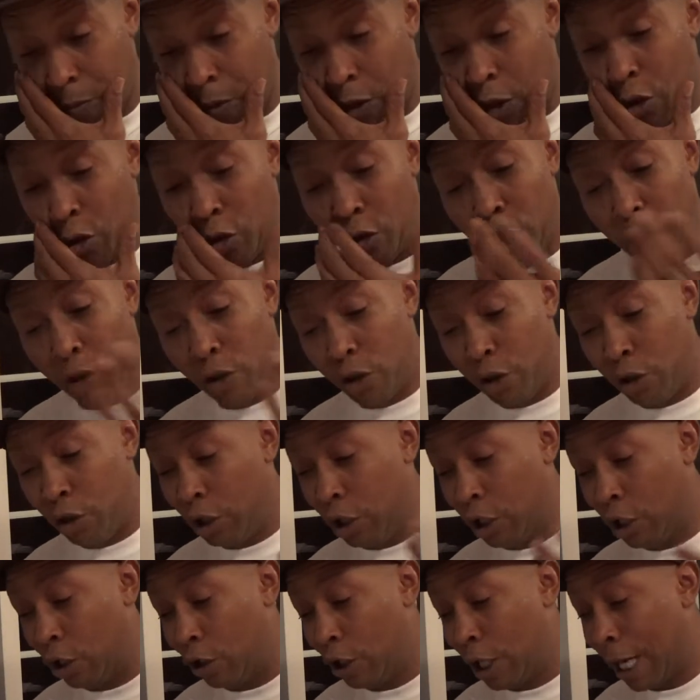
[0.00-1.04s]

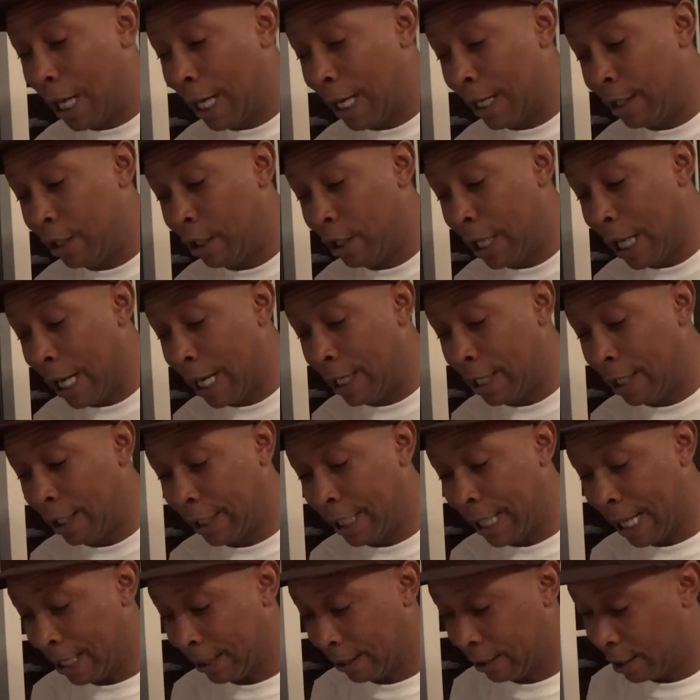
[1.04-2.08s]
You got to
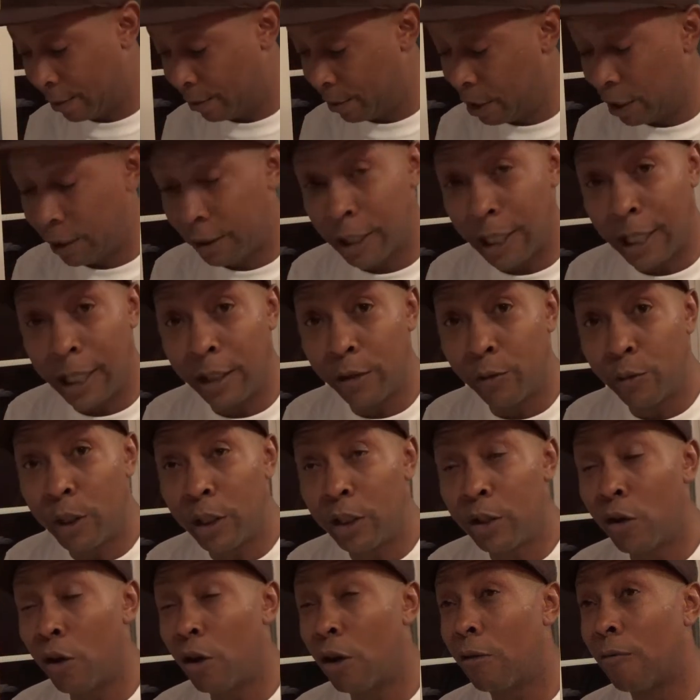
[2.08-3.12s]
look at some of the things we
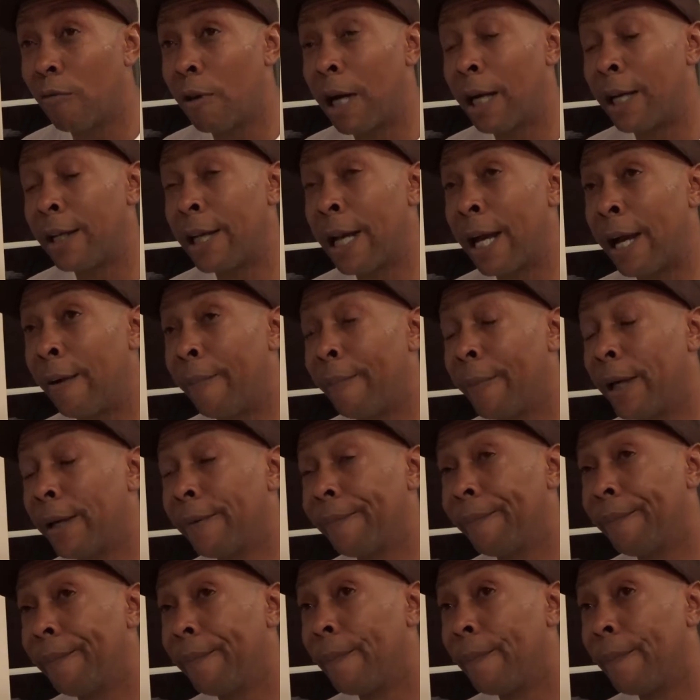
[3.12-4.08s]
doing right now, man.